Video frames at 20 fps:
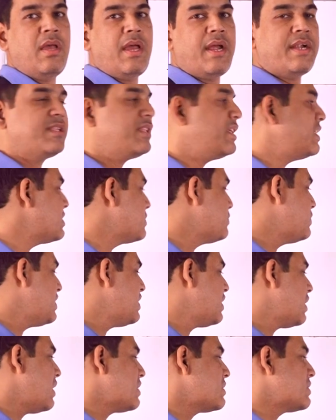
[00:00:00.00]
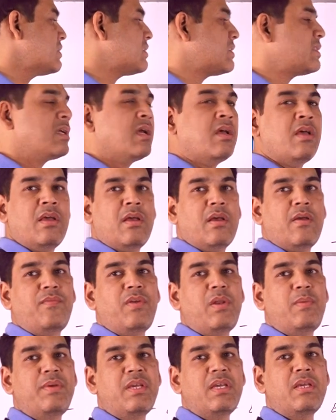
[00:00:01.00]
and these bean classes
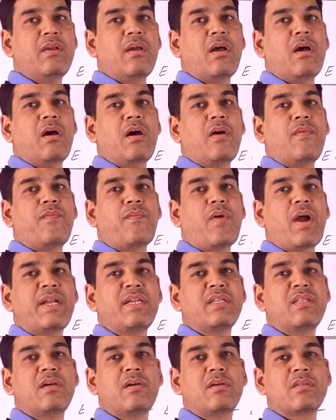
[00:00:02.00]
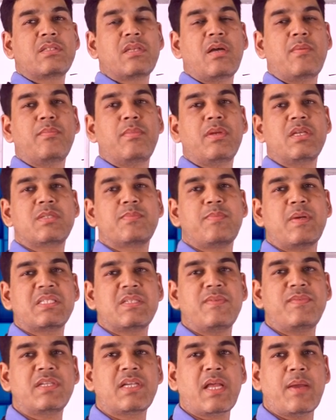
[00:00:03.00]
will be uh, find the some
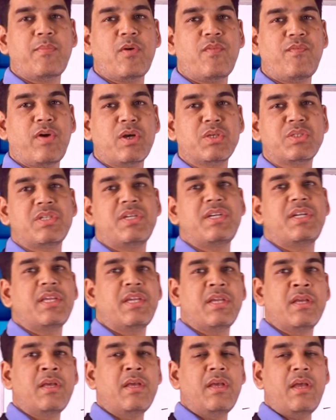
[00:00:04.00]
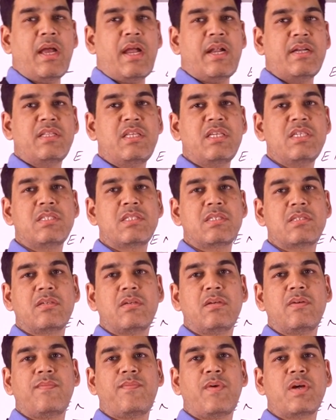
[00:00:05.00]
specific type of functionality and these uh,
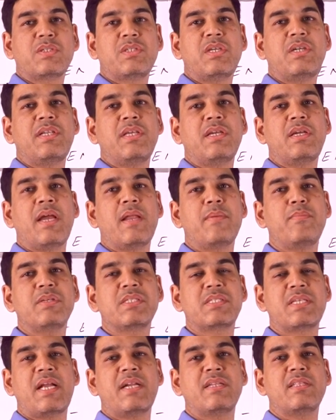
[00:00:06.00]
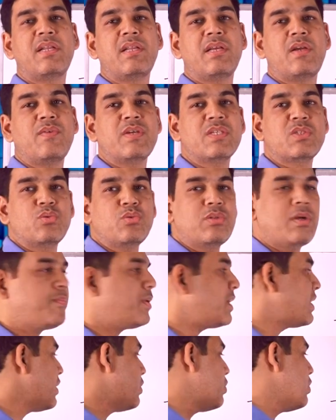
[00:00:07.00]
functionality can be send the request to the
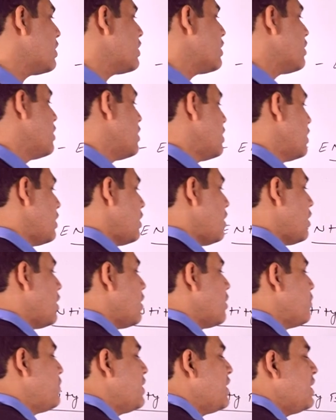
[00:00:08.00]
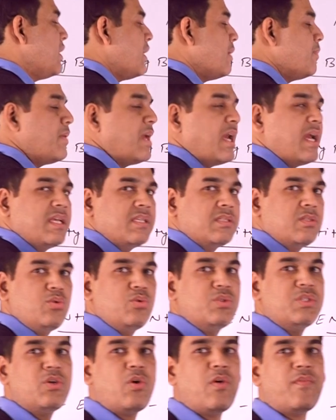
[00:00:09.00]
particular uh, bean API is
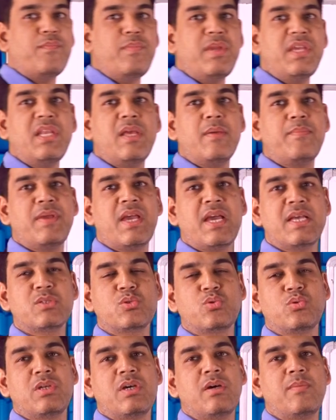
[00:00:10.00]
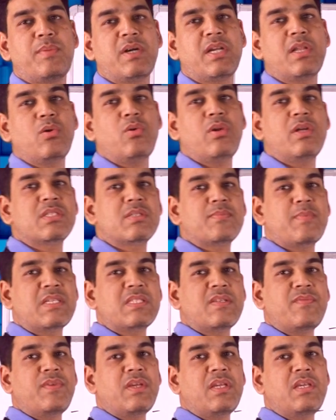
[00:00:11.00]
using of bean APIs to the particular
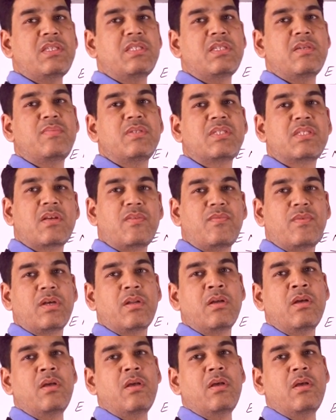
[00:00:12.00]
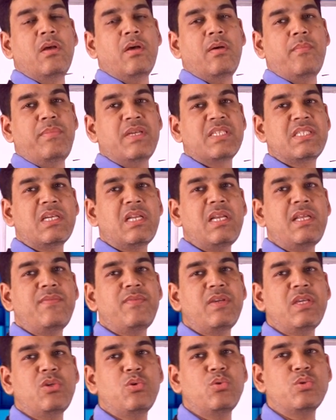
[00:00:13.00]
specific EJB server. Basically,
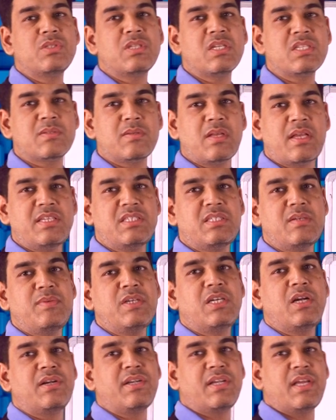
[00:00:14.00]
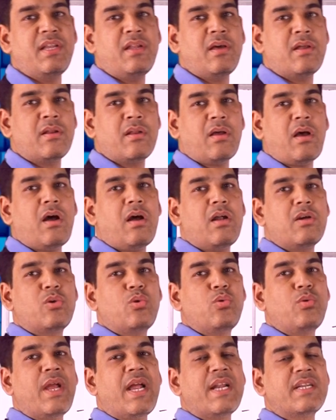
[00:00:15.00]
we use this EJB container uh,
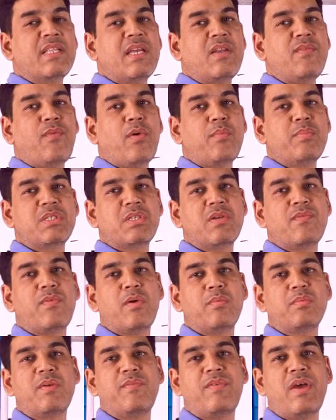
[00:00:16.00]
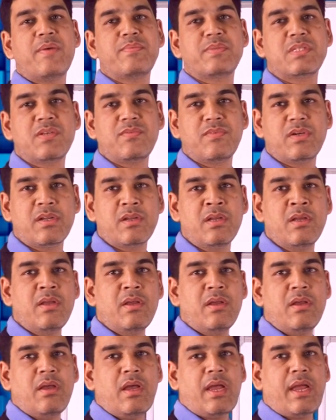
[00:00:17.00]
to get the information from the web server
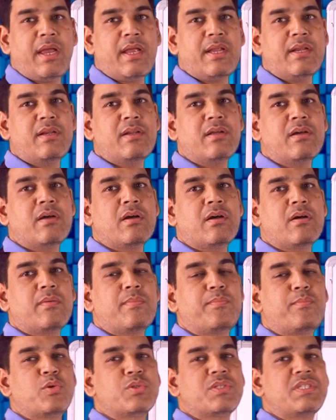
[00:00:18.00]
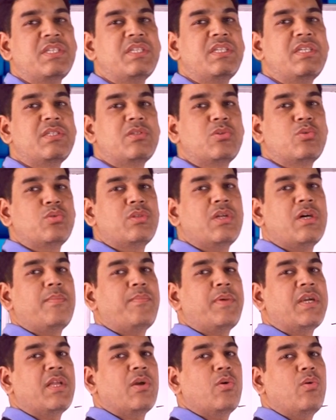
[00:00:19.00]
and uh, proceed it to the
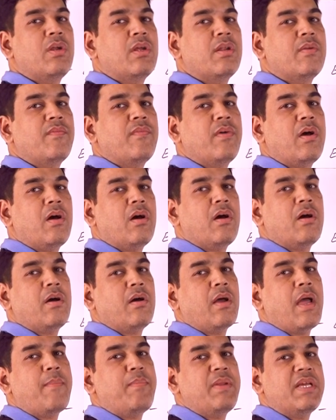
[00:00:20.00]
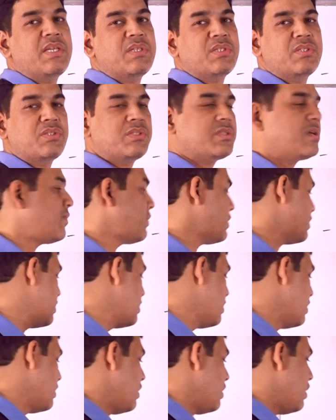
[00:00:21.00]
particular uh, application server.
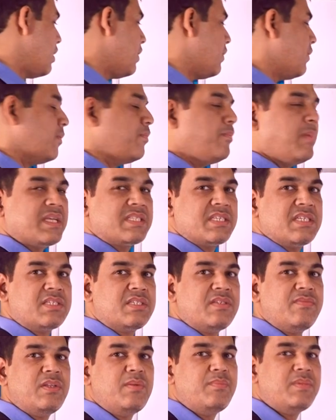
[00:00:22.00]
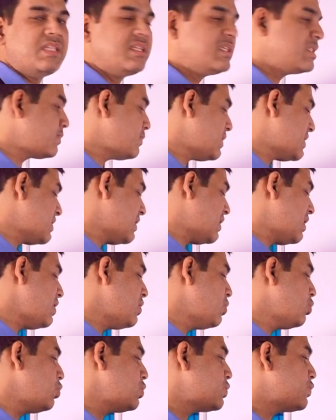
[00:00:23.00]
Uh, message driven bean is basically
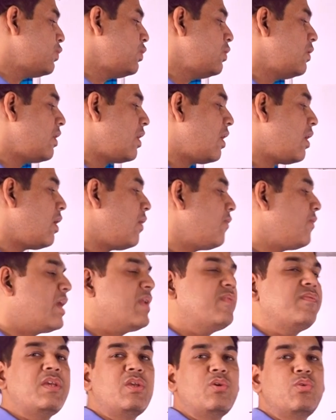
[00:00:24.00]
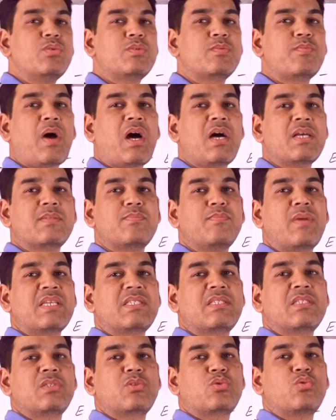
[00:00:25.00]
useful uh, when we use pass
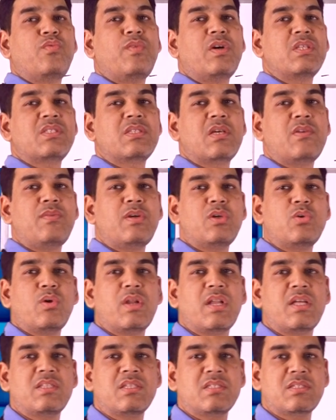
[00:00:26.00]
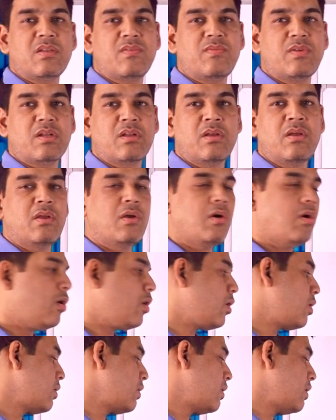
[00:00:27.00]
message to one server to another server
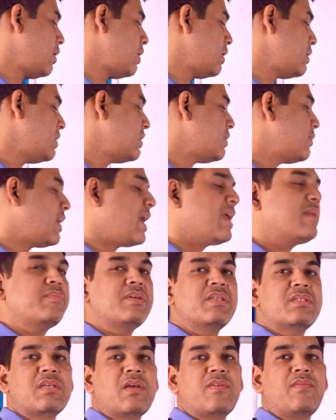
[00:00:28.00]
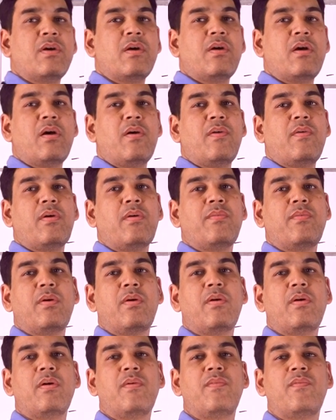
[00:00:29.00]
or uh, it can be server,
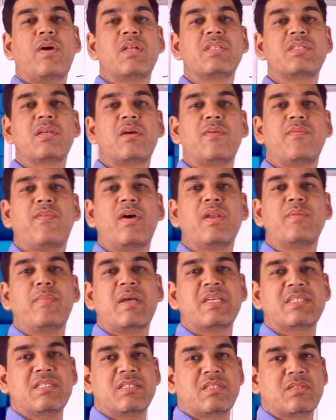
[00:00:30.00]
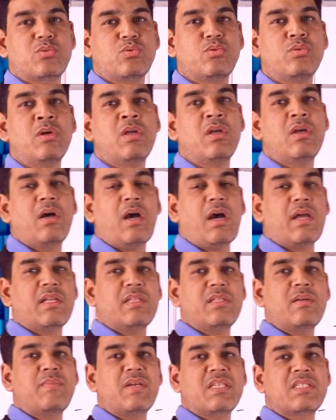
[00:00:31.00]
uh, one, one message to
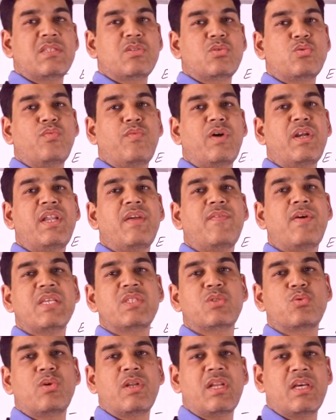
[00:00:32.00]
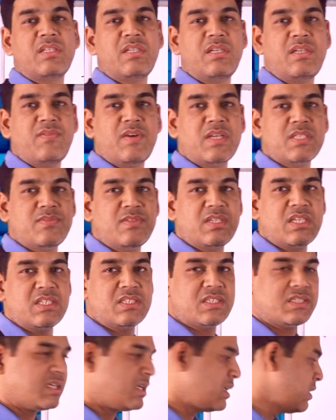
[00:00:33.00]
another message to one device to another device we can
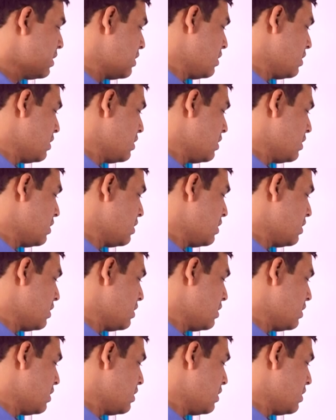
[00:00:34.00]
say.